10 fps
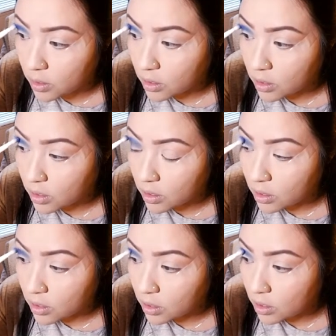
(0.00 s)

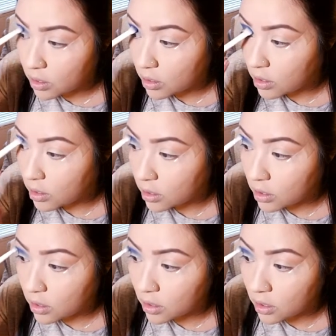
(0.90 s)

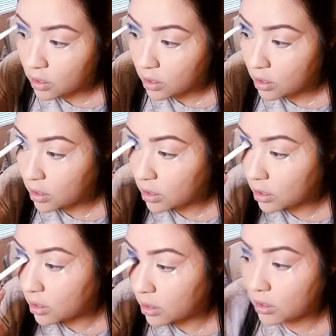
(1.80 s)

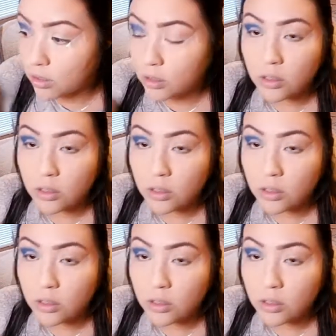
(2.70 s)
No one is speaking in this clip.